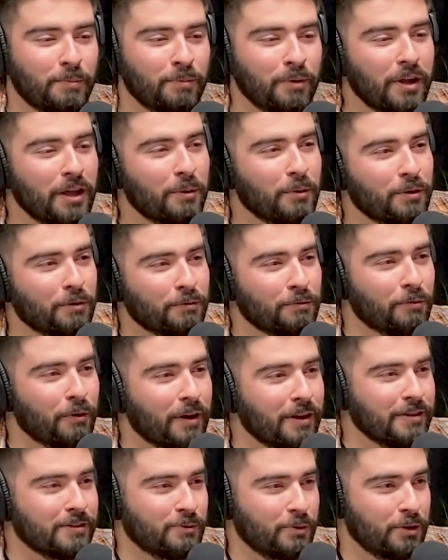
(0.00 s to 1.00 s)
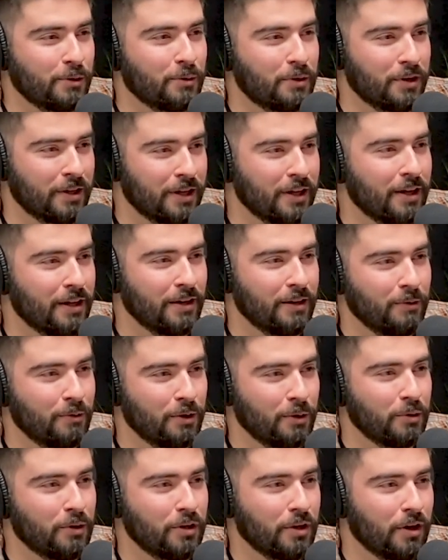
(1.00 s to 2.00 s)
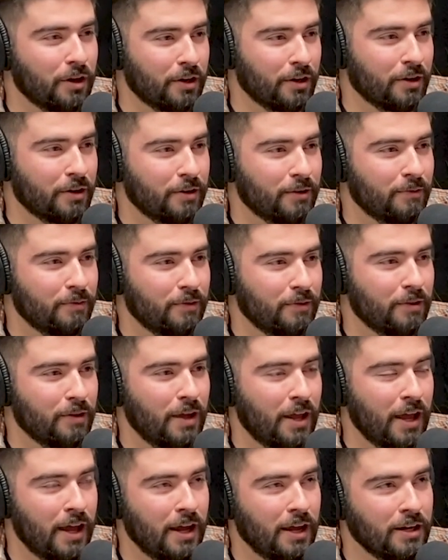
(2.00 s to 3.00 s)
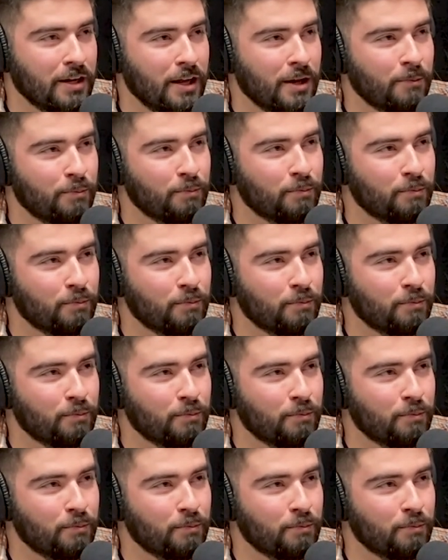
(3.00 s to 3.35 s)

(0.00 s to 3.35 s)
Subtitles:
playing with your friends when you were a kid, when you were younger, and